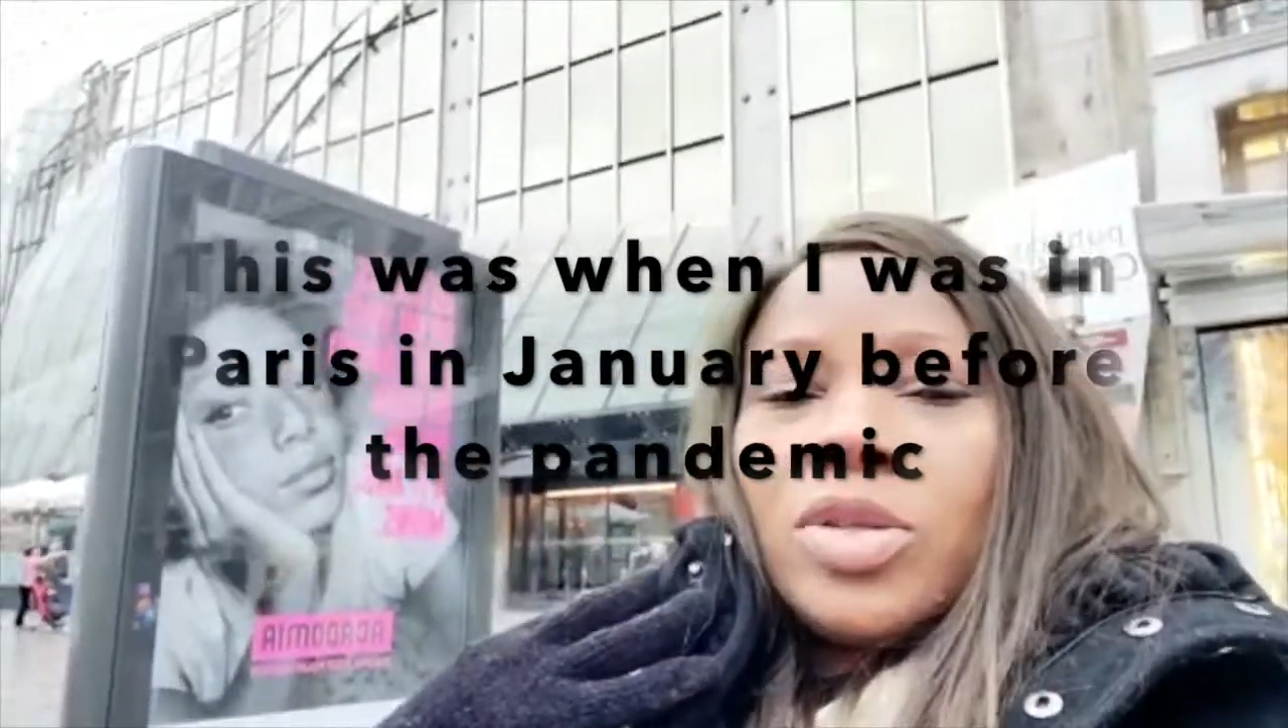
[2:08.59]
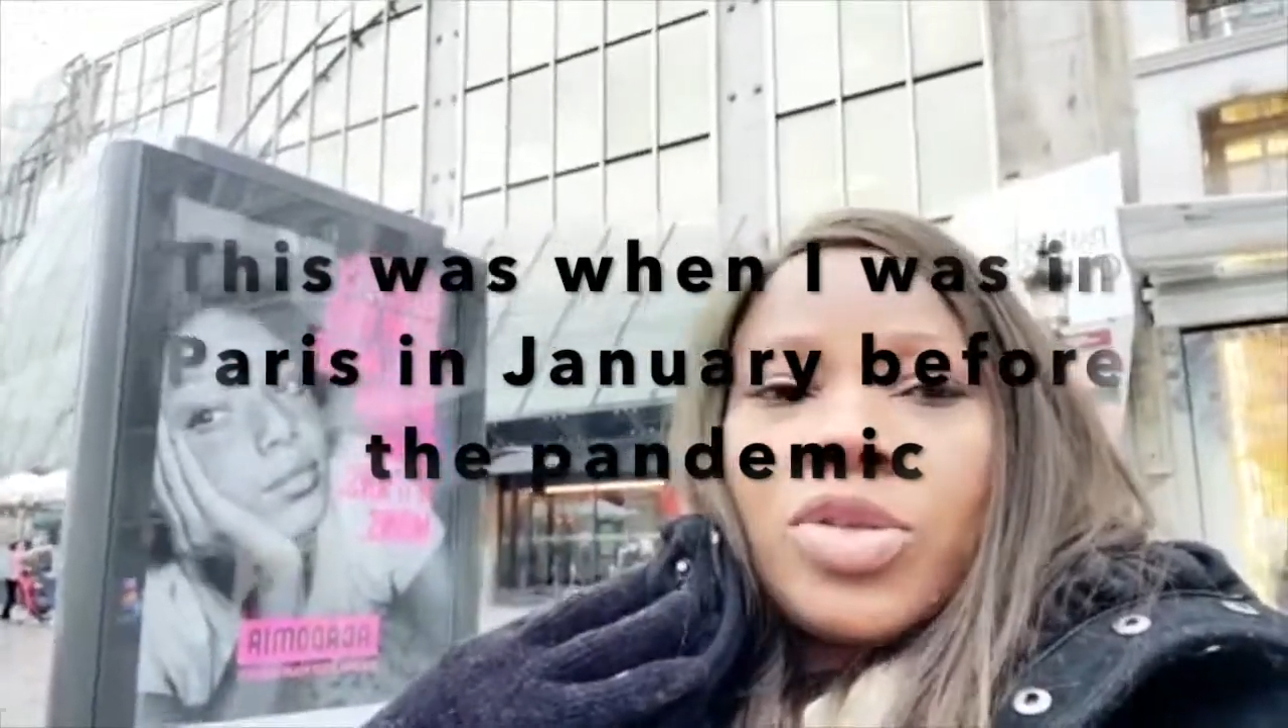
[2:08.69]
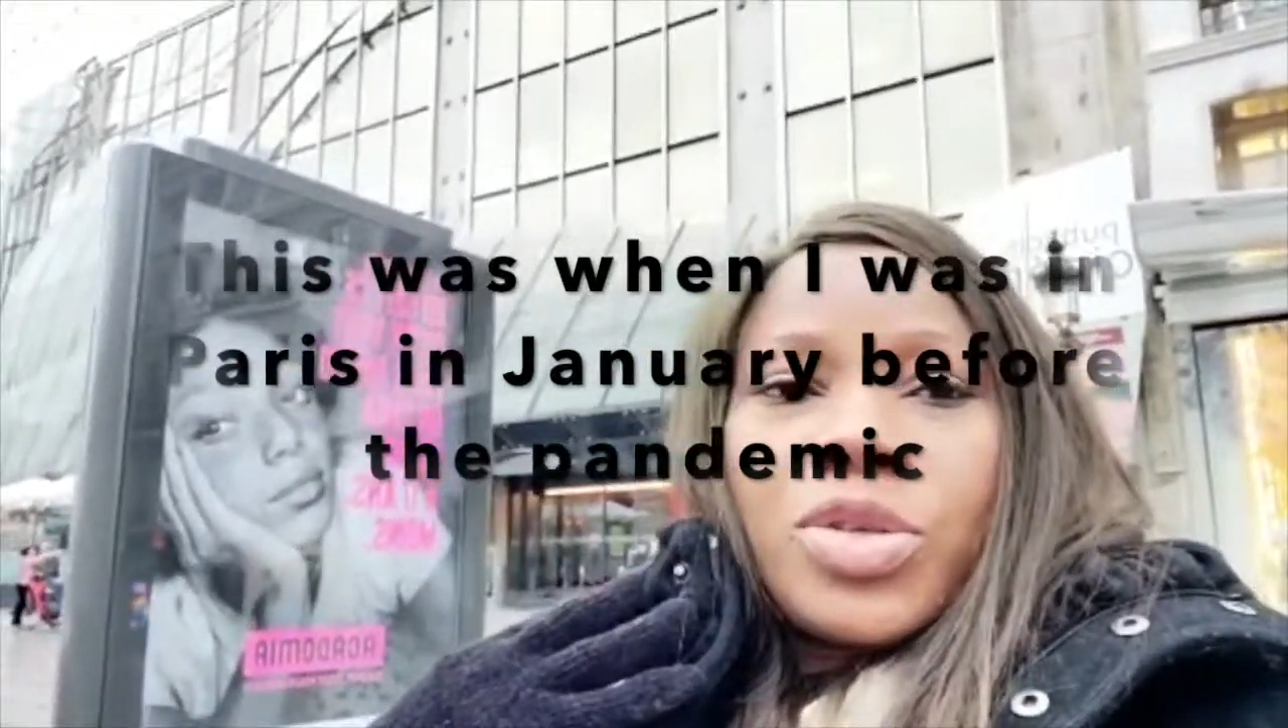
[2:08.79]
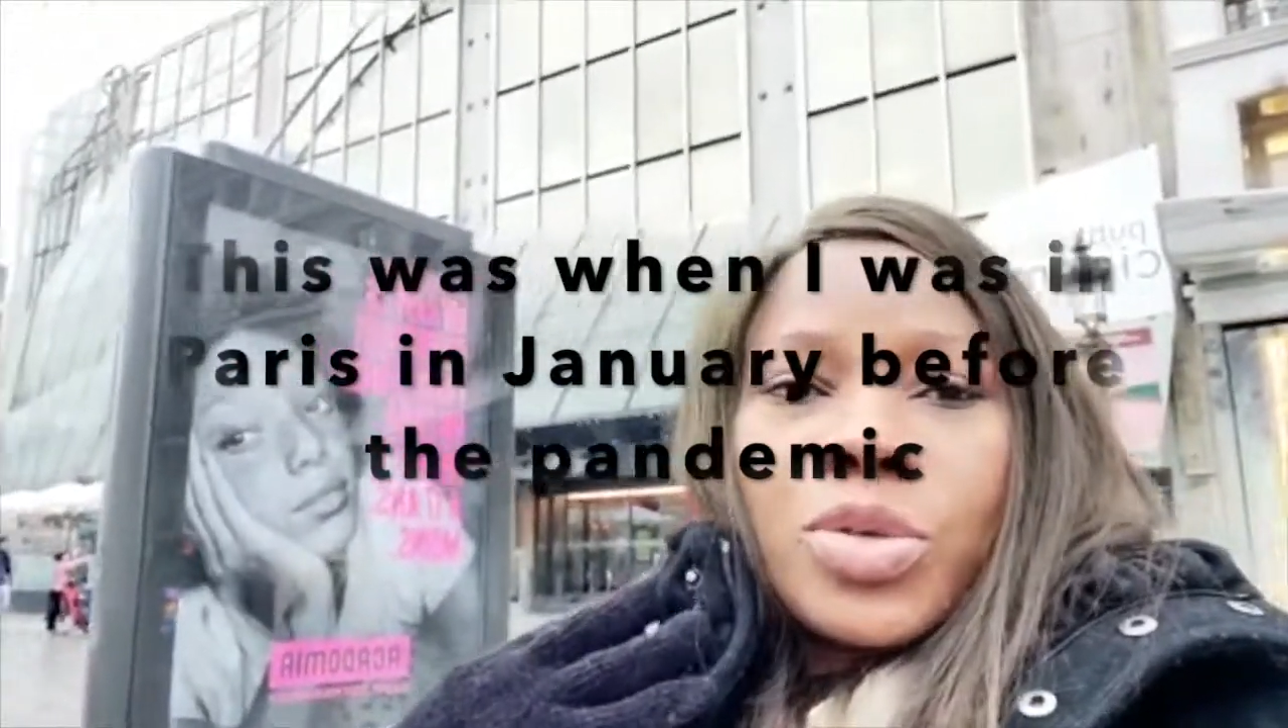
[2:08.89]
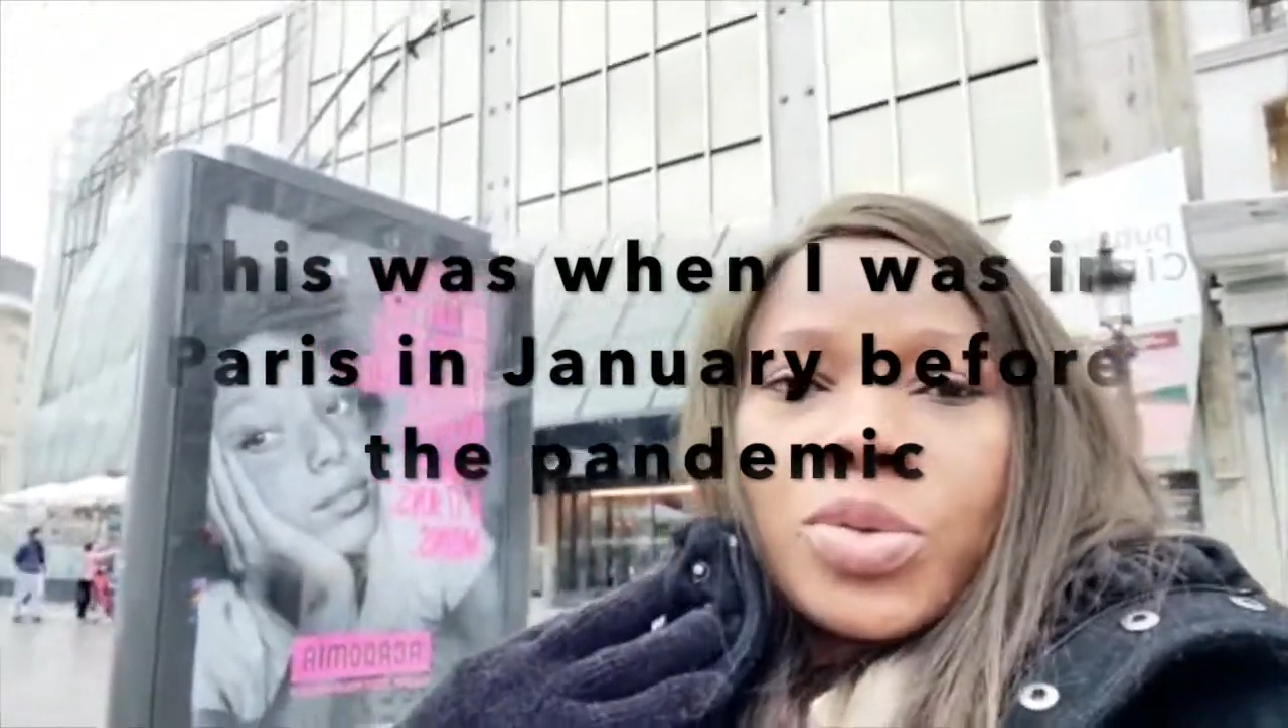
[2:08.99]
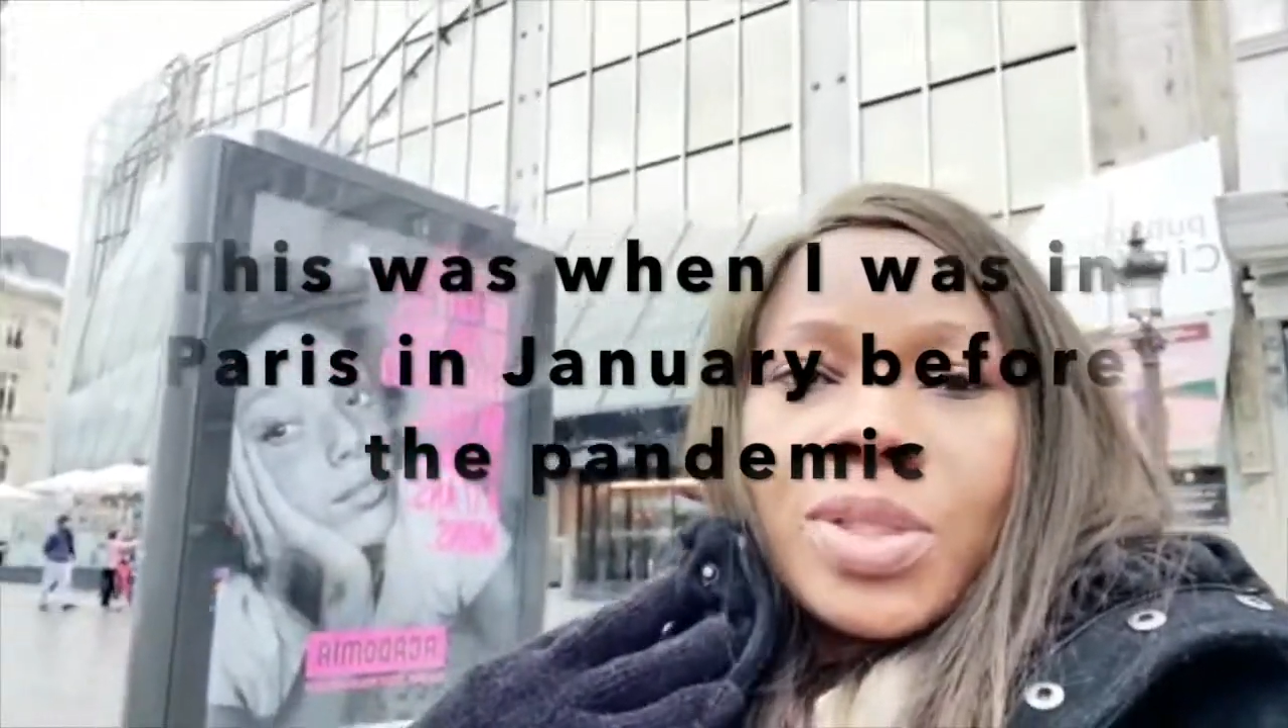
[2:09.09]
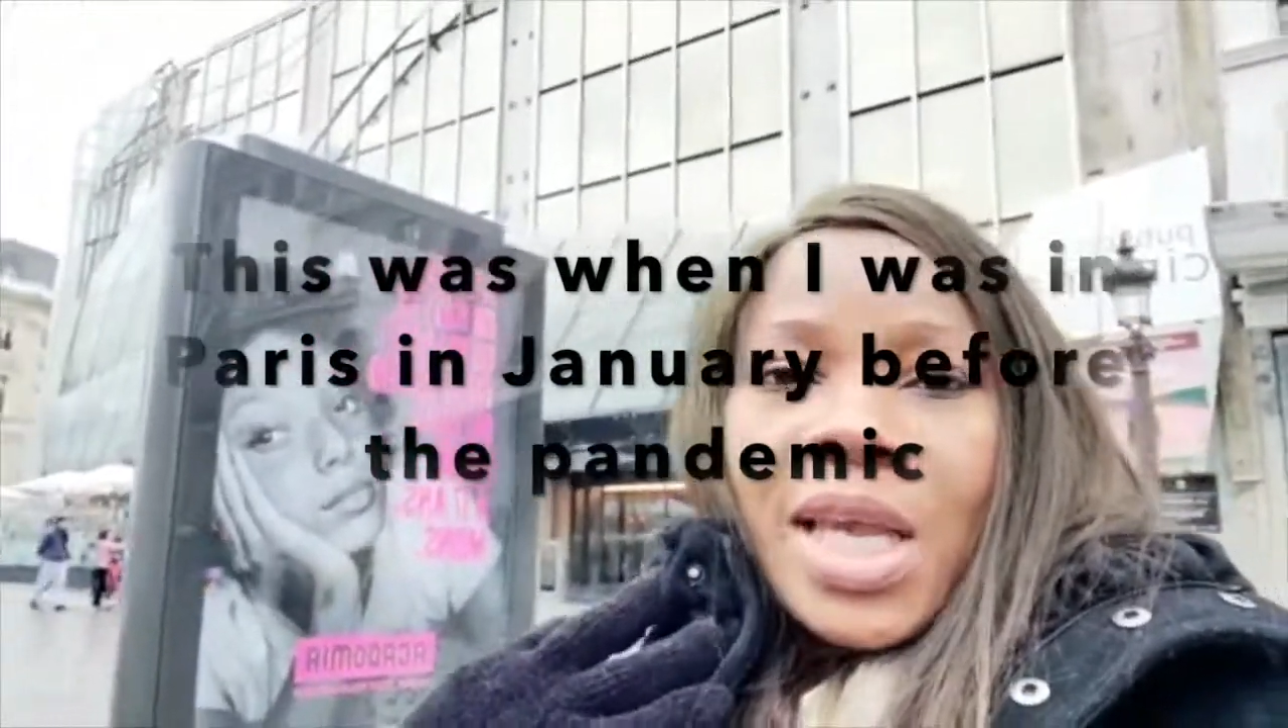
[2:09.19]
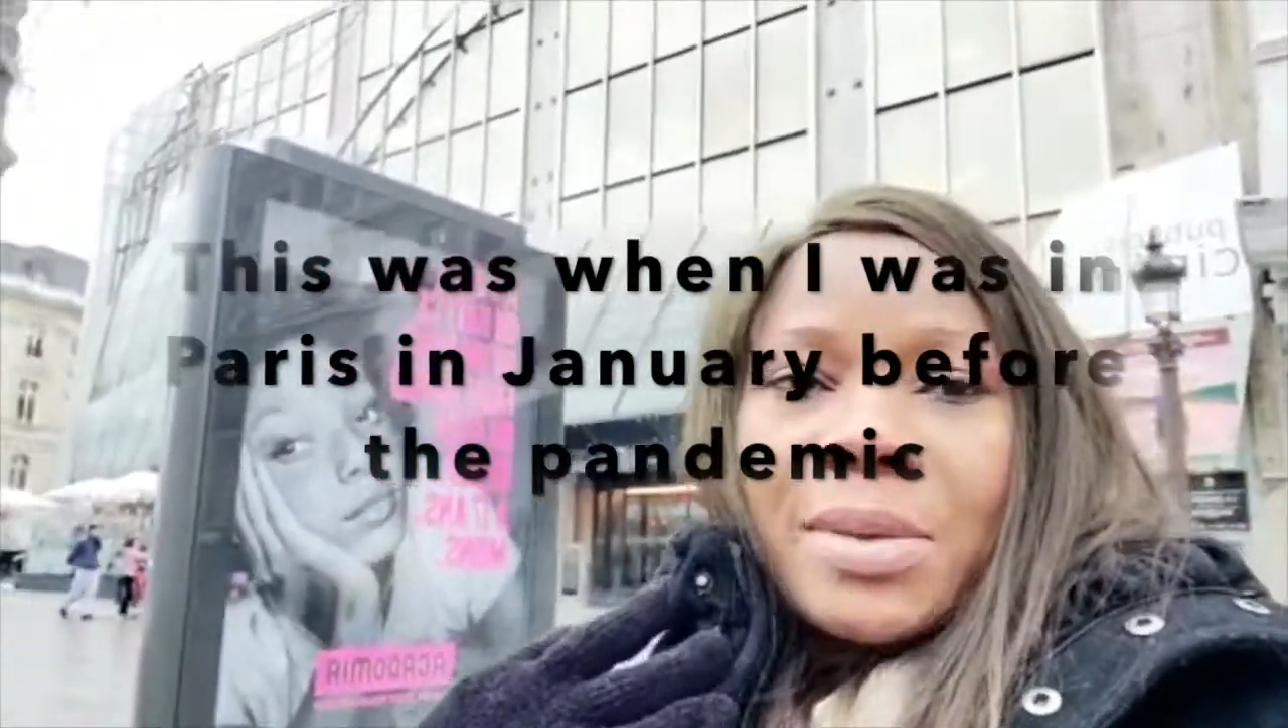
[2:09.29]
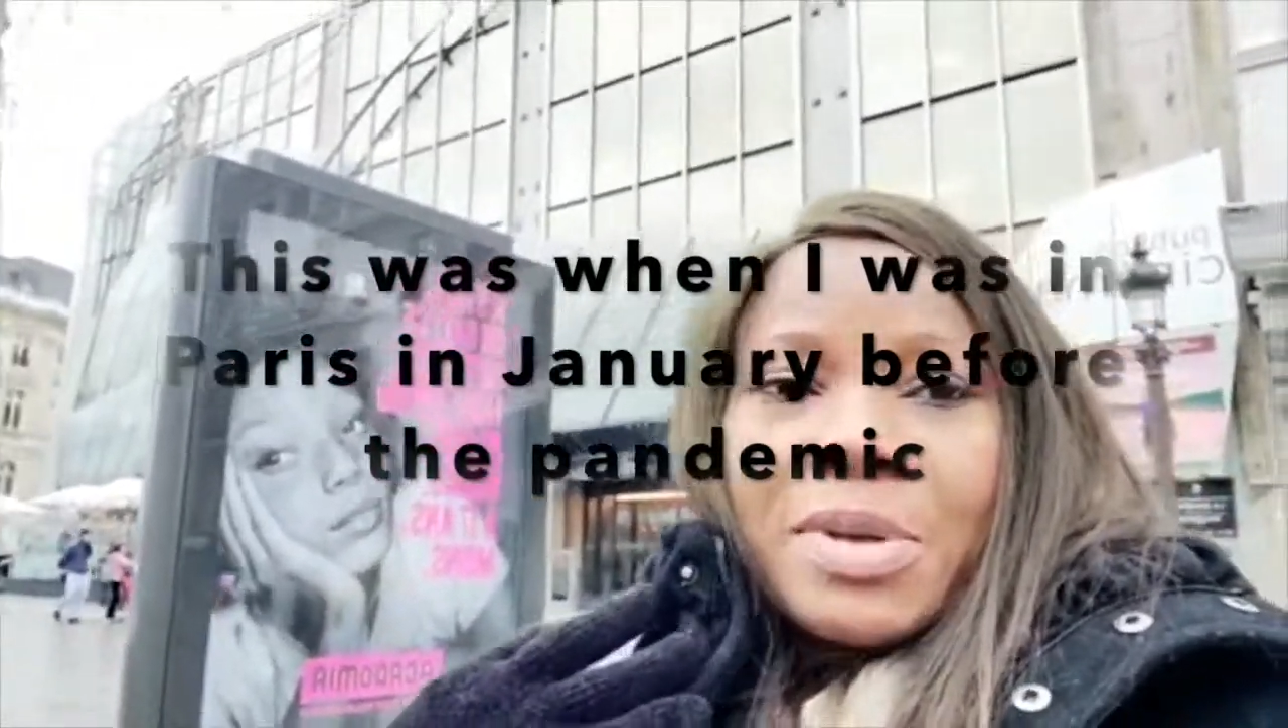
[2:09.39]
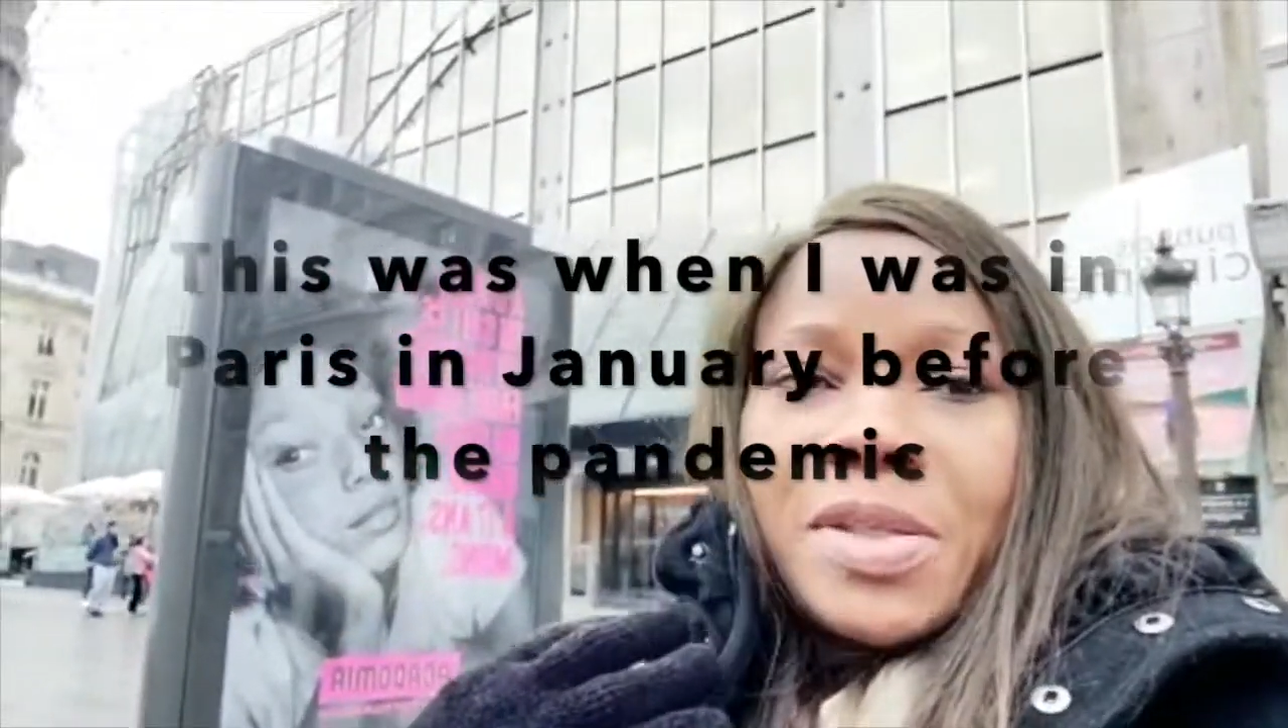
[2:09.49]
to take
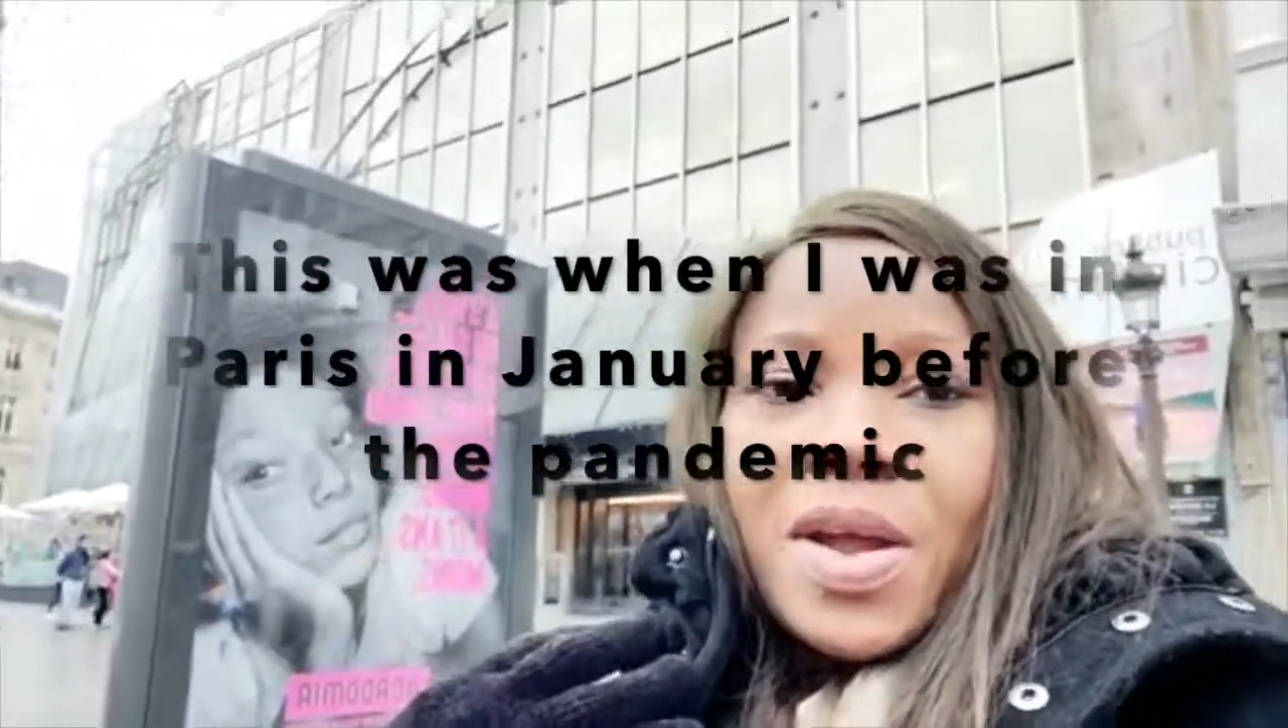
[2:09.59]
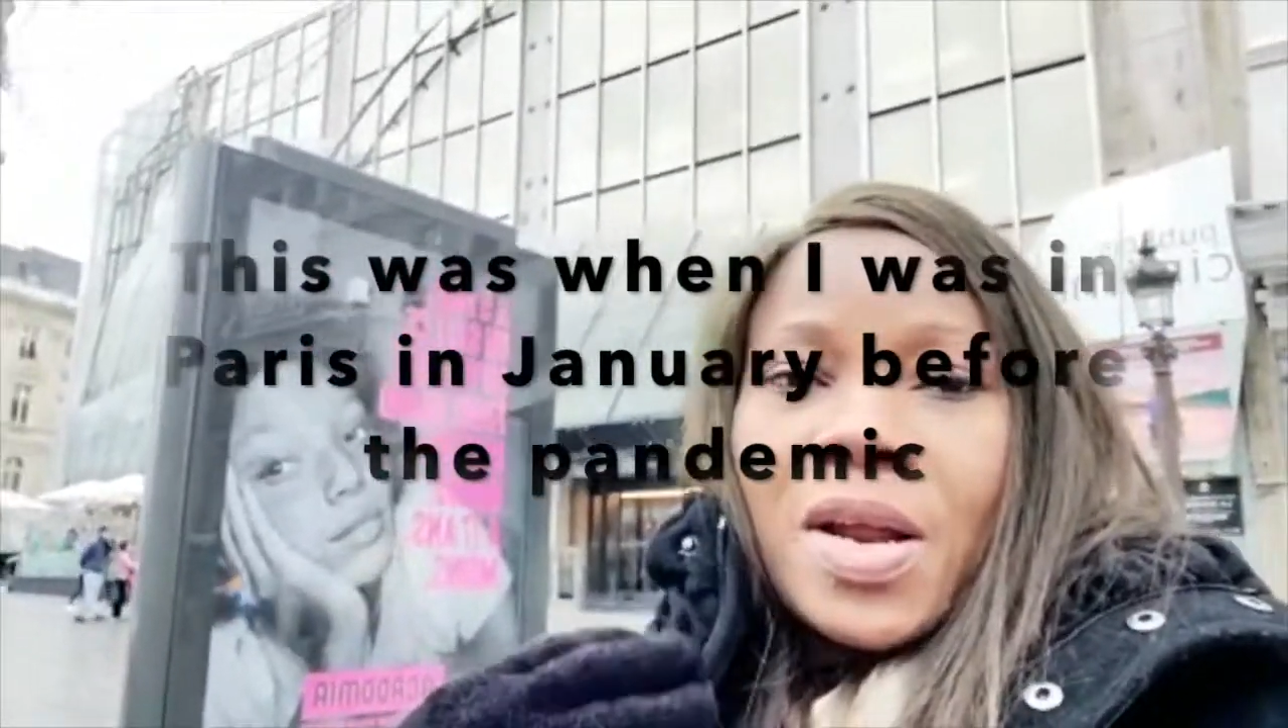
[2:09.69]
me there.